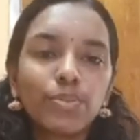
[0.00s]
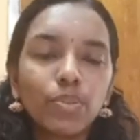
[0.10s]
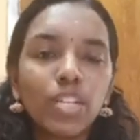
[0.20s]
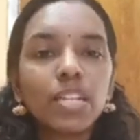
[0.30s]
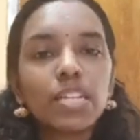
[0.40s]

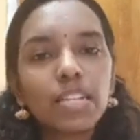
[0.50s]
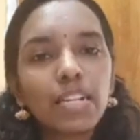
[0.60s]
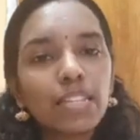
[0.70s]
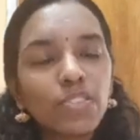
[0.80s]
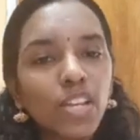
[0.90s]
So there is
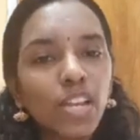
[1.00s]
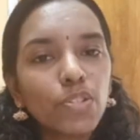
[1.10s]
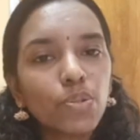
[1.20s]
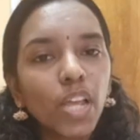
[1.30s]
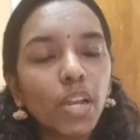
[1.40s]
a less
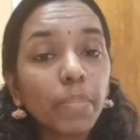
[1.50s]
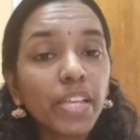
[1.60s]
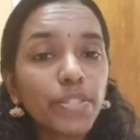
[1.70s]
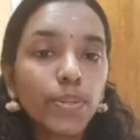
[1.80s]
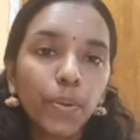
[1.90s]
chance to get
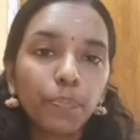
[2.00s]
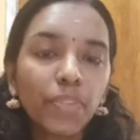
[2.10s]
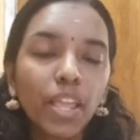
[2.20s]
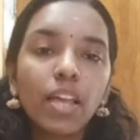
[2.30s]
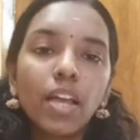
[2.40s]
B score.
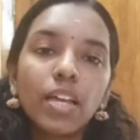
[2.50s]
